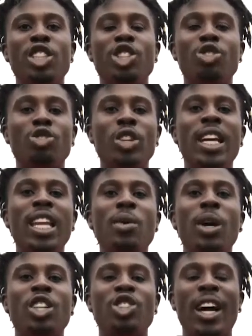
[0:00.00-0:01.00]
You really
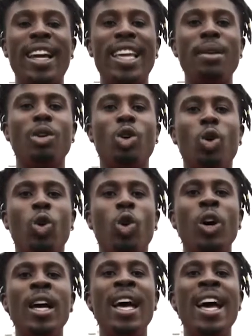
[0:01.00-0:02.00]
want to try and keep your core